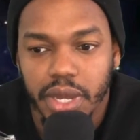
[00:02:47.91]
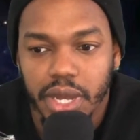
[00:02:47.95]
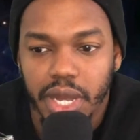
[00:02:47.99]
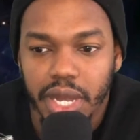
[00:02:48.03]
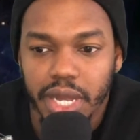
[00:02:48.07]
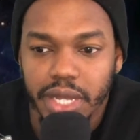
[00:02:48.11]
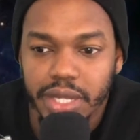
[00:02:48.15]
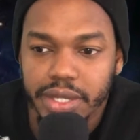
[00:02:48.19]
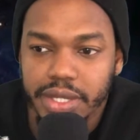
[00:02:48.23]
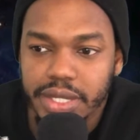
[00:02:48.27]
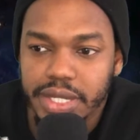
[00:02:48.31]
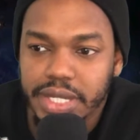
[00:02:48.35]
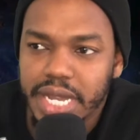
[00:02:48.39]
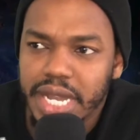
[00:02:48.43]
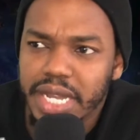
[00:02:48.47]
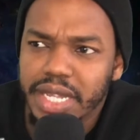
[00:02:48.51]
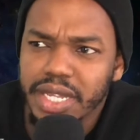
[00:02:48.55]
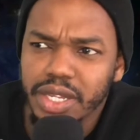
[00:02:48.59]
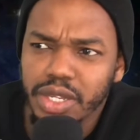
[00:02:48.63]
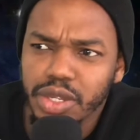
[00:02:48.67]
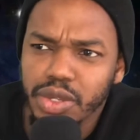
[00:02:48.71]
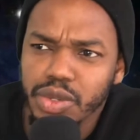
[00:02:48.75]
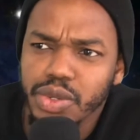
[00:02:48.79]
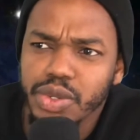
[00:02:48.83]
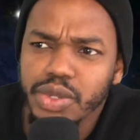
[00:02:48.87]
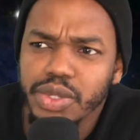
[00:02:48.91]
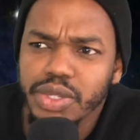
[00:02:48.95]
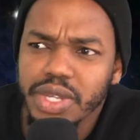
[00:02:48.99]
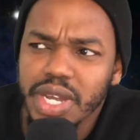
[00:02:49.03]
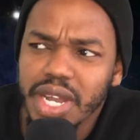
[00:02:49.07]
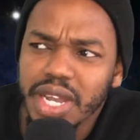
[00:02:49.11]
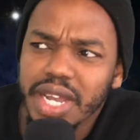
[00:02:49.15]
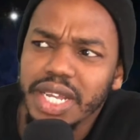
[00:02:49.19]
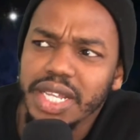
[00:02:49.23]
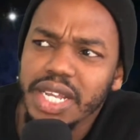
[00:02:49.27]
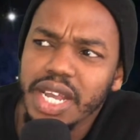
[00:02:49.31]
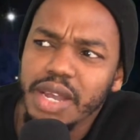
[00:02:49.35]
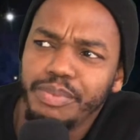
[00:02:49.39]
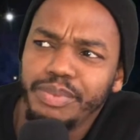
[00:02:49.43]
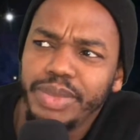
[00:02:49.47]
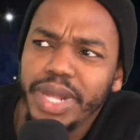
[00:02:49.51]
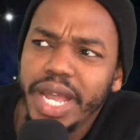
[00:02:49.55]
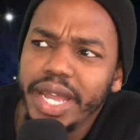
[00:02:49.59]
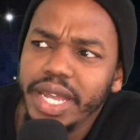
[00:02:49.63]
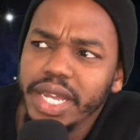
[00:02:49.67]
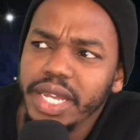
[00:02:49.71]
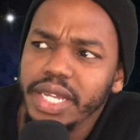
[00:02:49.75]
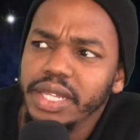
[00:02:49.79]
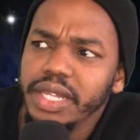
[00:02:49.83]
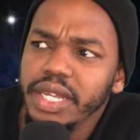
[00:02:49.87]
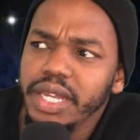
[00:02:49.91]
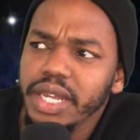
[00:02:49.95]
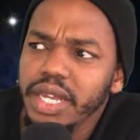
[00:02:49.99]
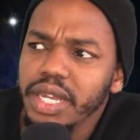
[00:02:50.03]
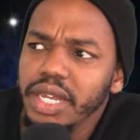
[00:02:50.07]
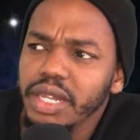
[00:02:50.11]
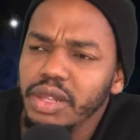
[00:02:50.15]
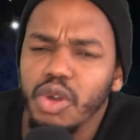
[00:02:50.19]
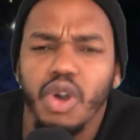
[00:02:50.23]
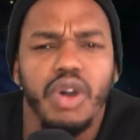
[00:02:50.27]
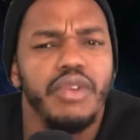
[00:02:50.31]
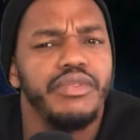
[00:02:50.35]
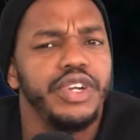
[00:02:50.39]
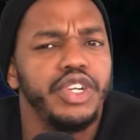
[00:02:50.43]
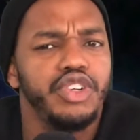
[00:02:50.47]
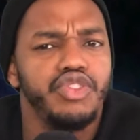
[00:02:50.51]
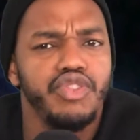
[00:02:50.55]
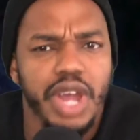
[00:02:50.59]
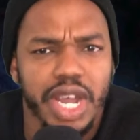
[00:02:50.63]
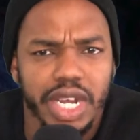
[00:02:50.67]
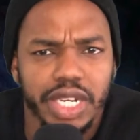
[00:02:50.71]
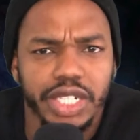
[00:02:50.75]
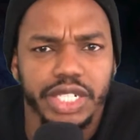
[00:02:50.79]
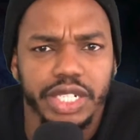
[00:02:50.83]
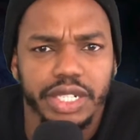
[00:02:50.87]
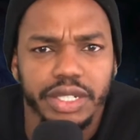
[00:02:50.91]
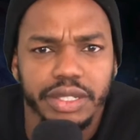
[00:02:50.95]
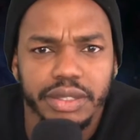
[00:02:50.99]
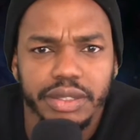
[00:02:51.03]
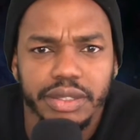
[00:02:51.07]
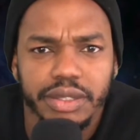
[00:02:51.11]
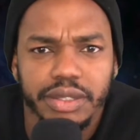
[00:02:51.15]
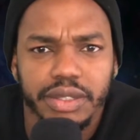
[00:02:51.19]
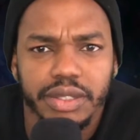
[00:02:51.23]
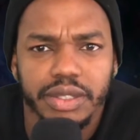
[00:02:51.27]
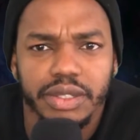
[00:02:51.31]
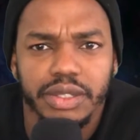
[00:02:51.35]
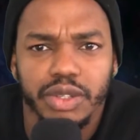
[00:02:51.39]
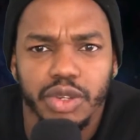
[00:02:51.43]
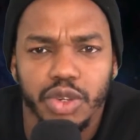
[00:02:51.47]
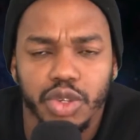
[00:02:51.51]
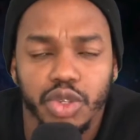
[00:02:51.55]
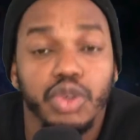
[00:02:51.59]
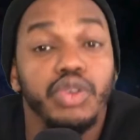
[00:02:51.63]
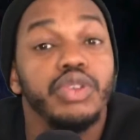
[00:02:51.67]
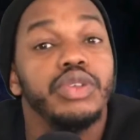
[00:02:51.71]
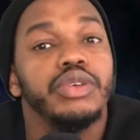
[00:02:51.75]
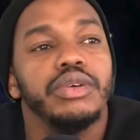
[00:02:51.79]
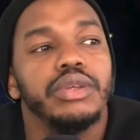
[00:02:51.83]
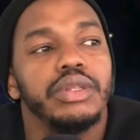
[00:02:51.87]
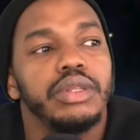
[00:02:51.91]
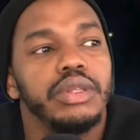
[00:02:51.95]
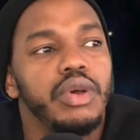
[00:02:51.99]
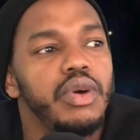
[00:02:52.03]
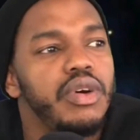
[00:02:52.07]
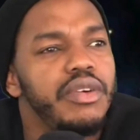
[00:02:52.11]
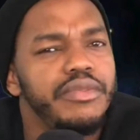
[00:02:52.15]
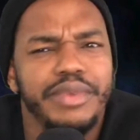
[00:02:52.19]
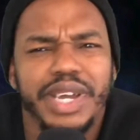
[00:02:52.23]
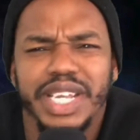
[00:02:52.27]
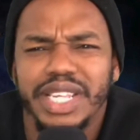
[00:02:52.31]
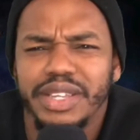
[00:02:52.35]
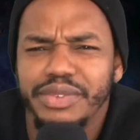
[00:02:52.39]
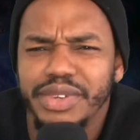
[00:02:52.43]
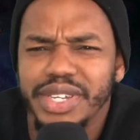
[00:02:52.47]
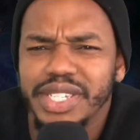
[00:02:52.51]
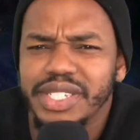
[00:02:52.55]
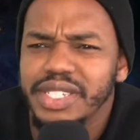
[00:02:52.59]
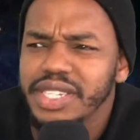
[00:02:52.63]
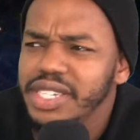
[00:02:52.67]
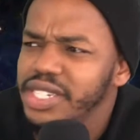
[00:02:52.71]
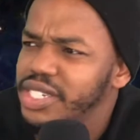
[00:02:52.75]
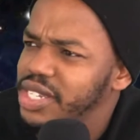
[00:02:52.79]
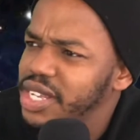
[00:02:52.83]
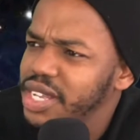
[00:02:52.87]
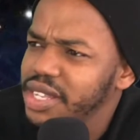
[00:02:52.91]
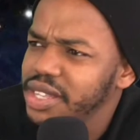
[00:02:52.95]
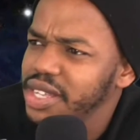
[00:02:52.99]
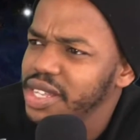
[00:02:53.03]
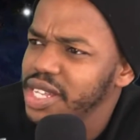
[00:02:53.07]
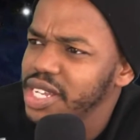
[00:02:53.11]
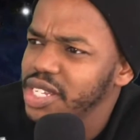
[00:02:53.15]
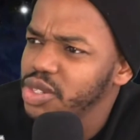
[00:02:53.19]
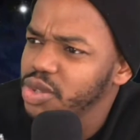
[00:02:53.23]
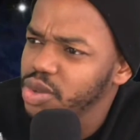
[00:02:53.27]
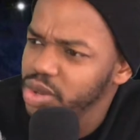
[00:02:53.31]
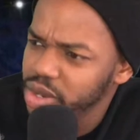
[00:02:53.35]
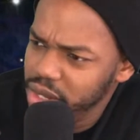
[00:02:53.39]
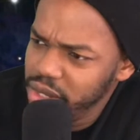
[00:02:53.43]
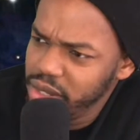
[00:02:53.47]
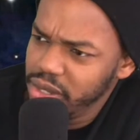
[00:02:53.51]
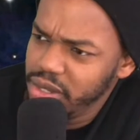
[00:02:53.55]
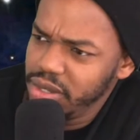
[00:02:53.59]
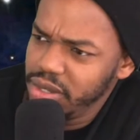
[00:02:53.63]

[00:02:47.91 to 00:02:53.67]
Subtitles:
And it's kind of applying the law of attraction. The law of manifestation, I think that's called.